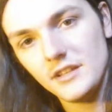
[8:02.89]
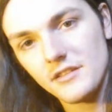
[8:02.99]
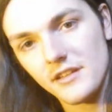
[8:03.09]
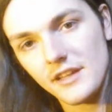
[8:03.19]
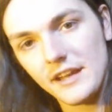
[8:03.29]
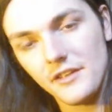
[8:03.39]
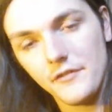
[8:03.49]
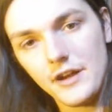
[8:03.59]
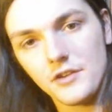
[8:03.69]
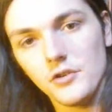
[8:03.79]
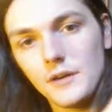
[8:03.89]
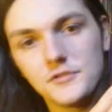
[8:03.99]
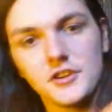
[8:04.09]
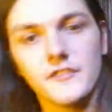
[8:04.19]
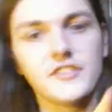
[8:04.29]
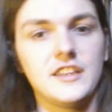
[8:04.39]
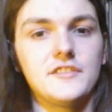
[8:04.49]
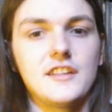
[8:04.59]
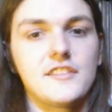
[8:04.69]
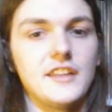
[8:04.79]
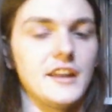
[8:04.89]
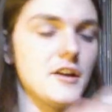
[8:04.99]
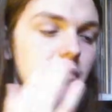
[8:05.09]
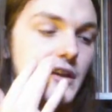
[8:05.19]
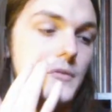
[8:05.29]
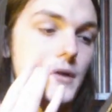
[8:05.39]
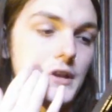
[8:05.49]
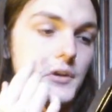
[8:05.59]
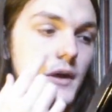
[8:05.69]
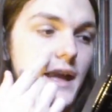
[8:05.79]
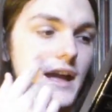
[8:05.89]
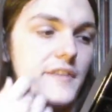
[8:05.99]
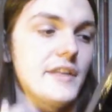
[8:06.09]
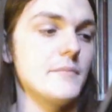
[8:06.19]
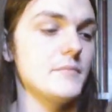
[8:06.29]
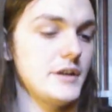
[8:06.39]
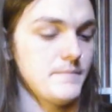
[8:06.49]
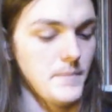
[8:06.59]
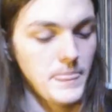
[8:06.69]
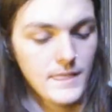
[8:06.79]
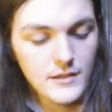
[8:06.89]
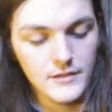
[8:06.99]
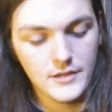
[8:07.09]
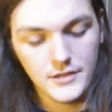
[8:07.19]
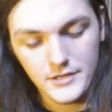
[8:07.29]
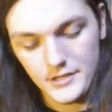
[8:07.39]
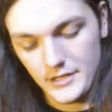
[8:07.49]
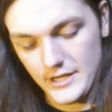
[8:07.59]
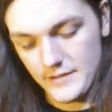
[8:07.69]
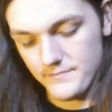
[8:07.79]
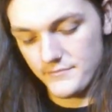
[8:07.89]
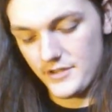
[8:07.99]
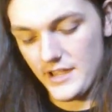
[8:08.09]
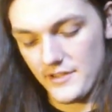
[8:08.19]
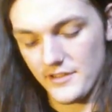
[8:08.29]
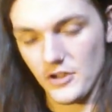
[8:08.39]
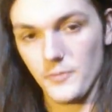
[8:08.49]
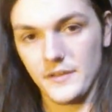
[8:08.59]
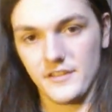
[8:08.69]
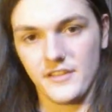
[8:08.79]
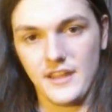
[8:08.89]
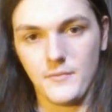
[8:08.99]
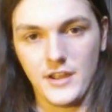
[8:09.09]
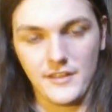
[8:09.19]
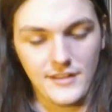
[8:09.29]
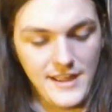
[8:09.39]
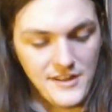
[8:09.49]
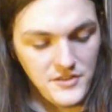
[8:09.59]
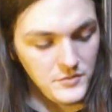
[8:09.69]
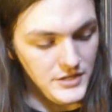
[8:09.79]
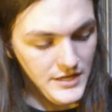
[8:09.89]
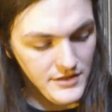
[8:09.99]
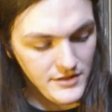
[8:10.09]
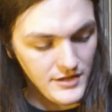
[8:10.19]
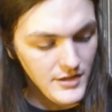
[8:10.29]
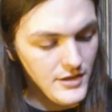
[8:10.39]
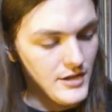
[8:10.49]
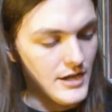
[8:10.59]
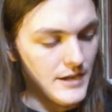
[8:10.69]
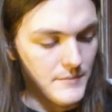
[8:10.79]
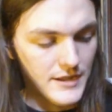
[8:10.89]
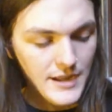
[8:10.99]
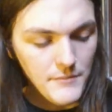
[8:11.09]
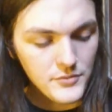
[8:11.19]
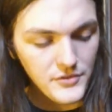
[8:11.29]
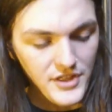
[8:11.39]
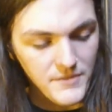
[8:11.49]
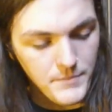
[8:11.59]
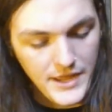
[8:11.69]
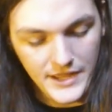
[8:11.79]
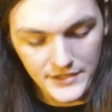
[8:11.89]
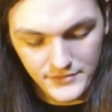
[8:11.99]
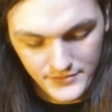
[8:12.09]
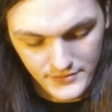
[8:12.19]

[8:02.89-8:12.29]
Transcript: It's the side. They're very cool. I'm sure you've seen these sitting over here. You probably knew I had them, but... Um, so yeah, this opens the same way as the last one does. Um, it comes with this pin